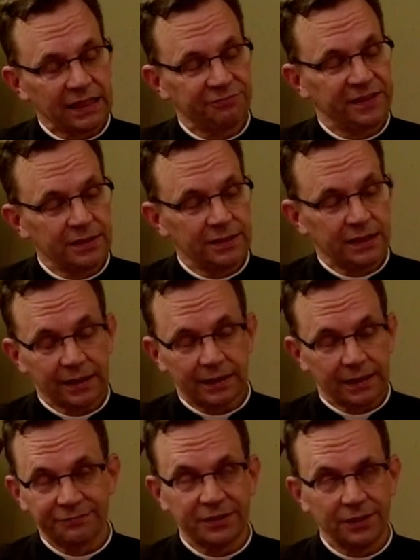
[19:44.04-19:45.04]
like a vineyard,
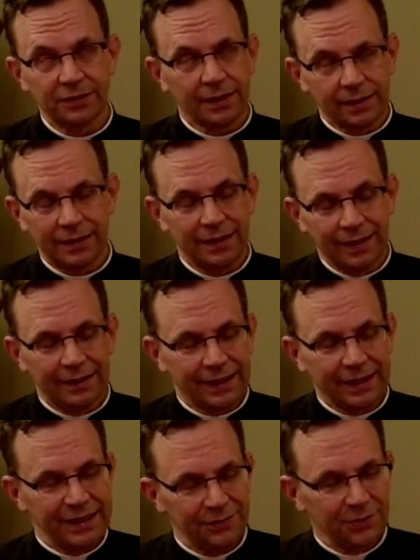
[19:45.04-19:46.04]
like, like a vineyard, like,
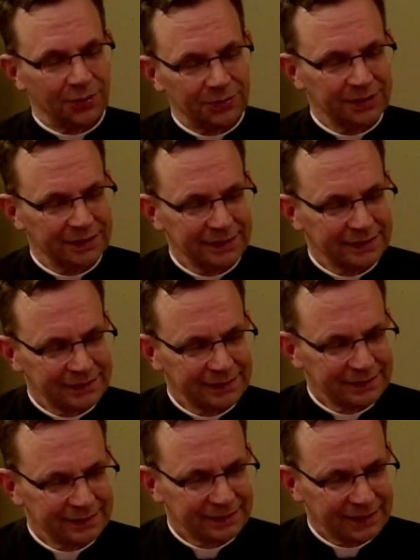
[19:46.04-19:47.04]
like a hero,
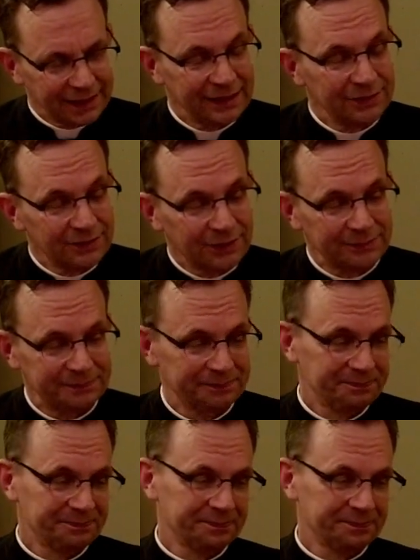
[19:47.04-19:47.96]
like a hero.